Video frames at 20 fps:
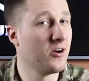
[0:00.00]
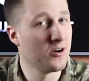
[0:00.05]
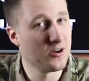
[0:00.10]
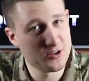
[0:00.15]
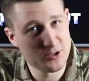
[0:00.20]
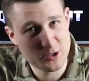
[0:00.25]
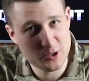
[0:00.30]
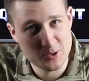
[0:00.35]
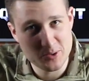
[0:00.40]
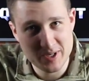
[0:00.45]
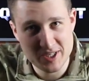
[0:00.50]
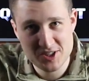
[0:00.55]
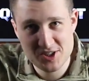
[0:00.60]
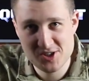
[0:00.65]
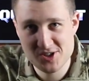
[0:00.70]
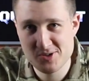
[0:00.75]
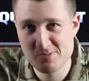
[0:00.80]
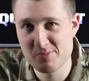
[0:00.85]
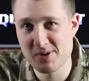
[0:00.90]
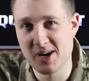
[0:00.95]
all the
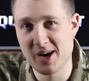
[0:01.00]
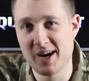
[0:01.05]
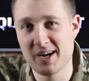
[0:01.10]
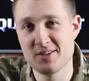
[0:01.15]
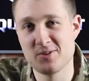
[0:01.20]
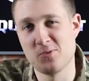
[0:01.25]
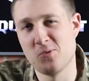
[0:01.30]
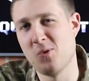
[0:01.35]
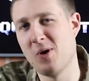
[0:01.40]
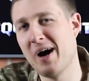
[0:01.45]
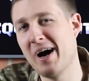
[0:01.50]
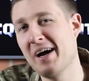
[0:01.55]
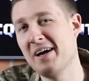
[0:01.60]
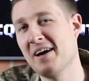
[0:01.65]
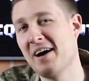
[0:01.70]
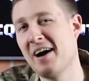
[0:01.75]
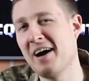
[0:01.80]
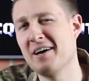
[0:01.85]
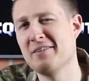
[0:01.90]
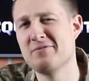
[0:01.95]
questions behind why
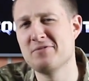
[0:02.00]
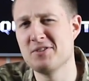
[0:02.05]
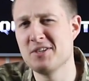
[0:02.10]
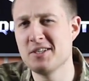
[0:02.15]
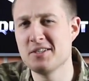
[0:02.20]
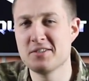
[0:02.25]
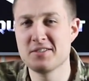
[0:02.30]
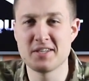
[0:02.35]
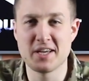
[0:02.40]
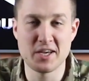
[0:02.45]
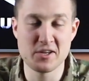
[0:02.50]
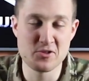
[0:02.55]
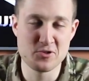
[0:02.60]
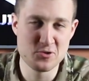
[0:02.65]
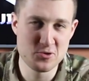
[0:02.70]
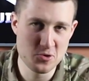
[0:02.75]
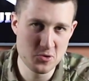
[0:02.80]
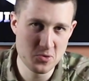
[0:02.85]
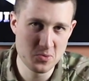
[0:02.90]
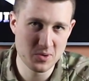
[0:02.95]
I've needed a
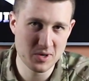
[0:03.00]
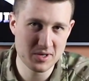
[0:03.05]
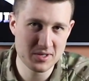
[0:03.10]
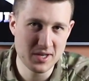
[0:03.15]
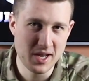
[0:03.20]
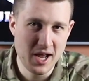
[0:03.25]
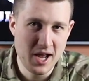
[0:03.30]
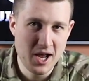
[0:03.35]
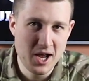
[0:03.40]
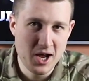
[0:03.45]
new one